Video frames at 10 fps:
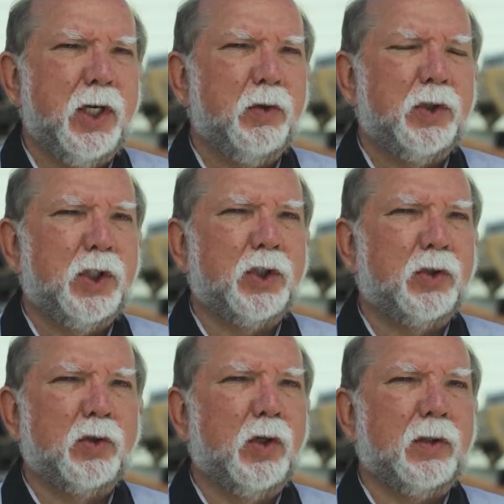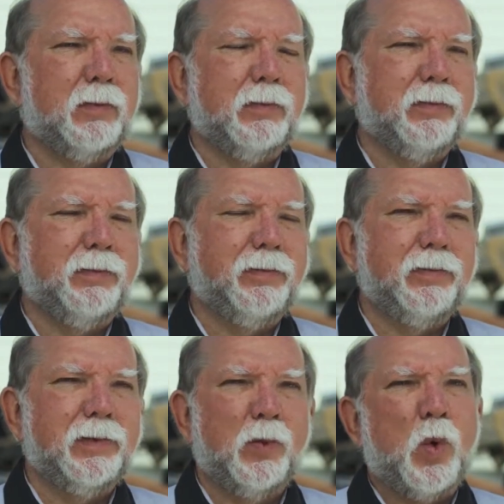you know, just looked
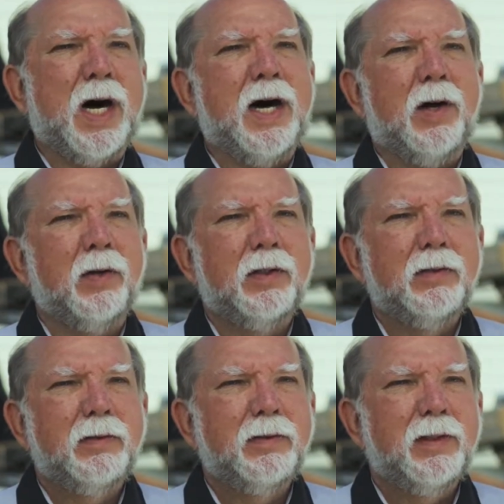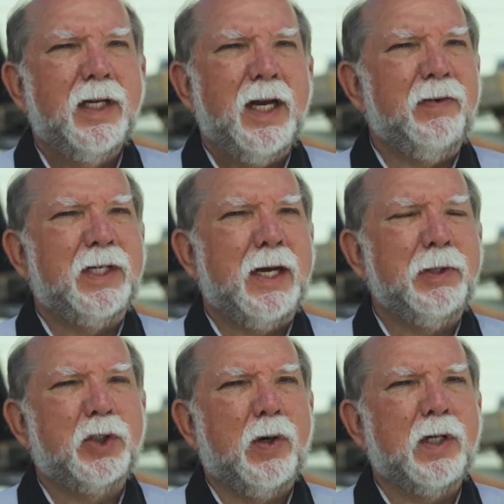wild every time
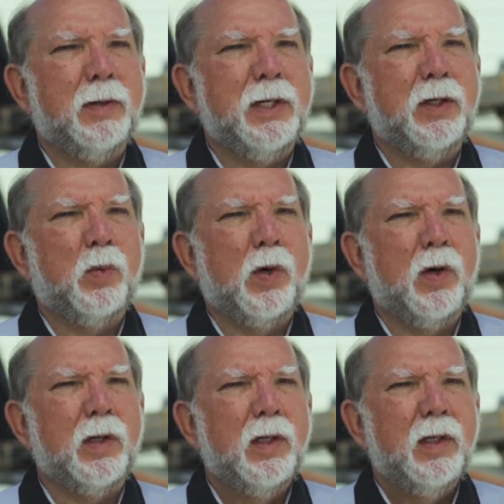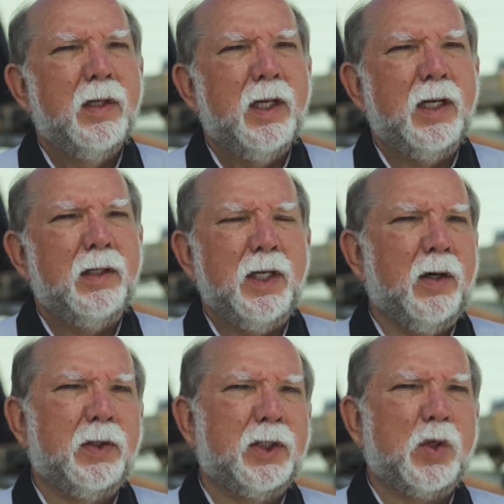he started coming into work. And, you
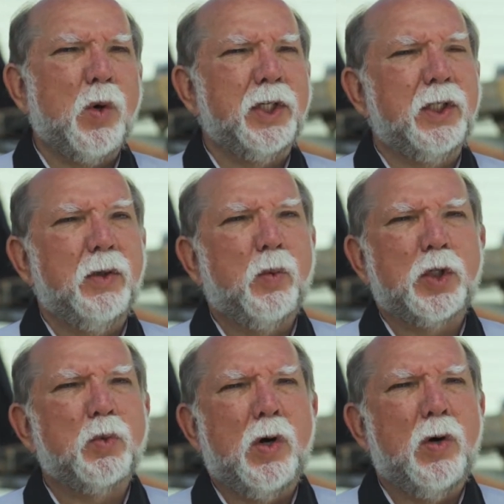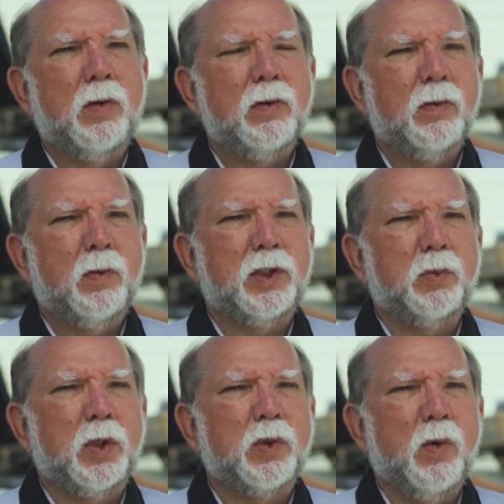know, it's the question what's wrong?
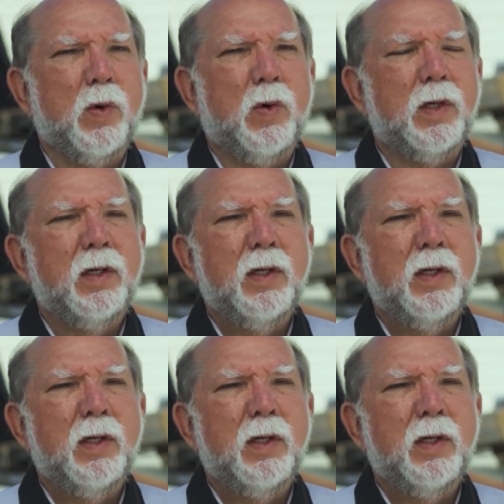What's, what's going on?